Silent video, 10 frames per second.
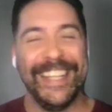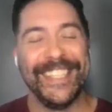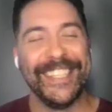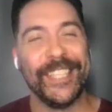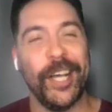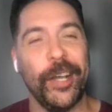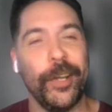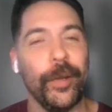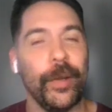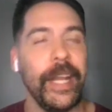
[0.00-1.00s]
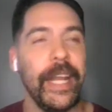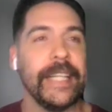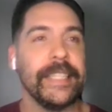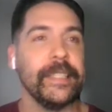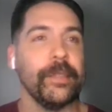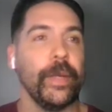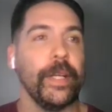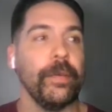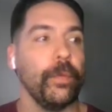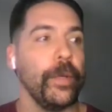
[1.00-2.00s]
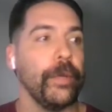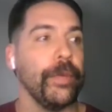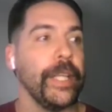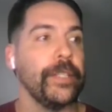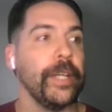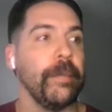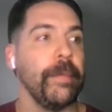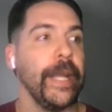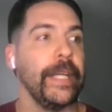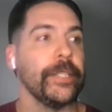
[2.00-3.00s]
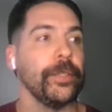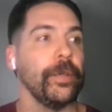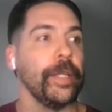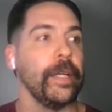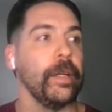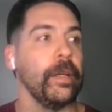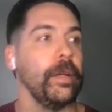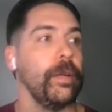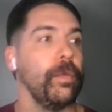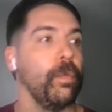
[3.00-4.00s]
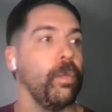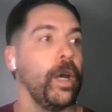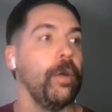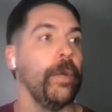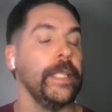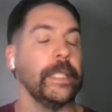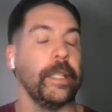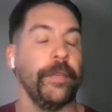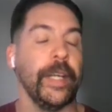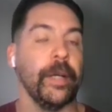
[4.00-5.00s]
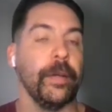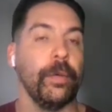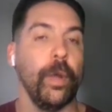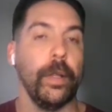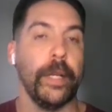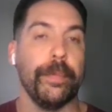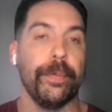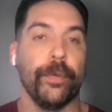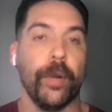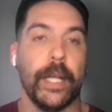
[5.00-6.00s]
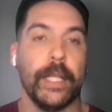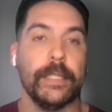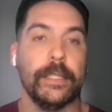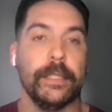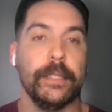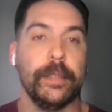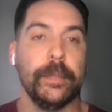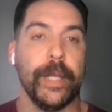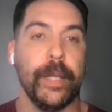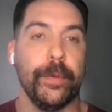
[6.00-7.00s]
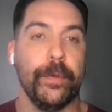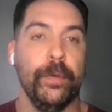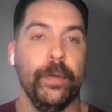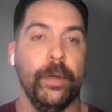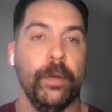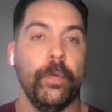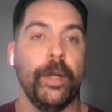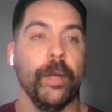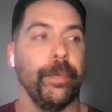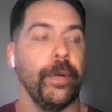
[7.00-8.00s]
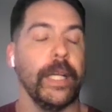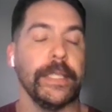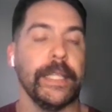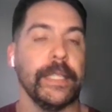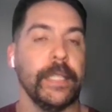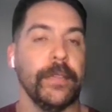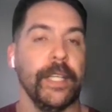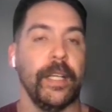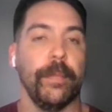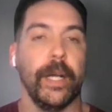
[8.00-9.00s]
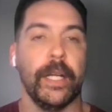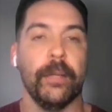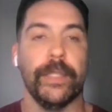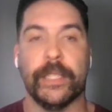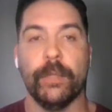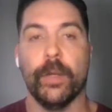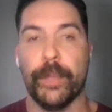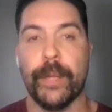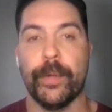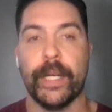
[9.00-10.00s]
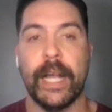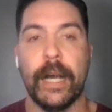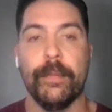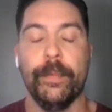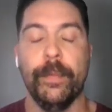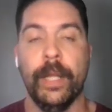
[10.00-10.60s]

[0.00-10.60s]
So we're really trying to make sure that while we're delivering a quality product to people, we're not pricing ourselves out of the market. We still want people to come.